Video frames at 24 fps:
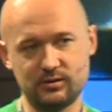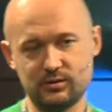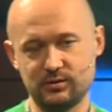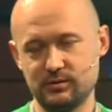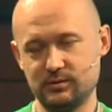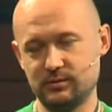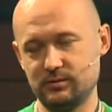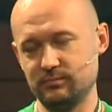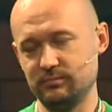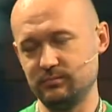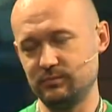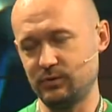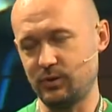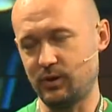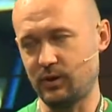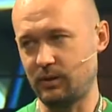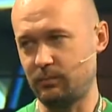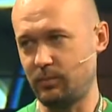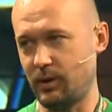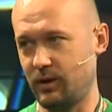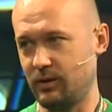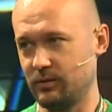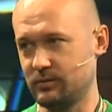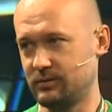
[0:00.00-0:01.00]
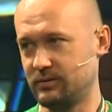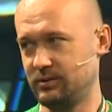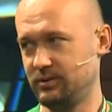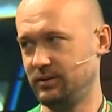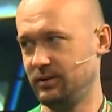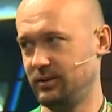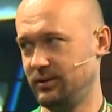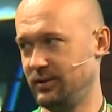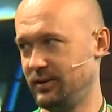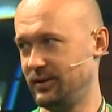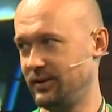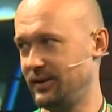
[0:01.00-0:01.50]
to talk about
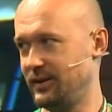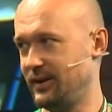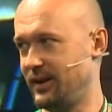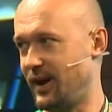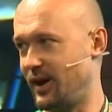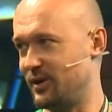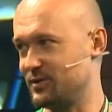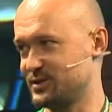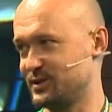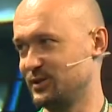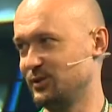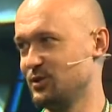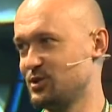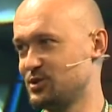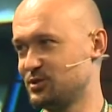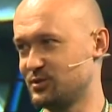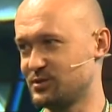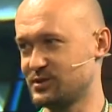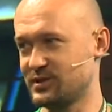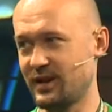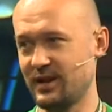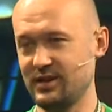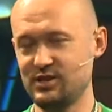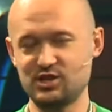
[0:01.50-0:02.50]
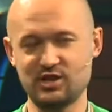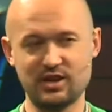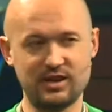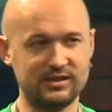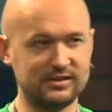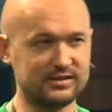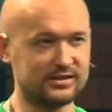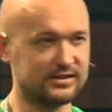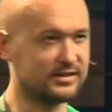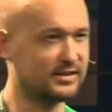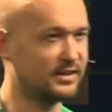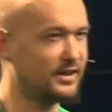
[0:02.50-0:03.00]
our solution to
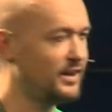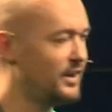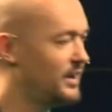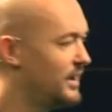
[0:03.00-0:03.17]
sidechains.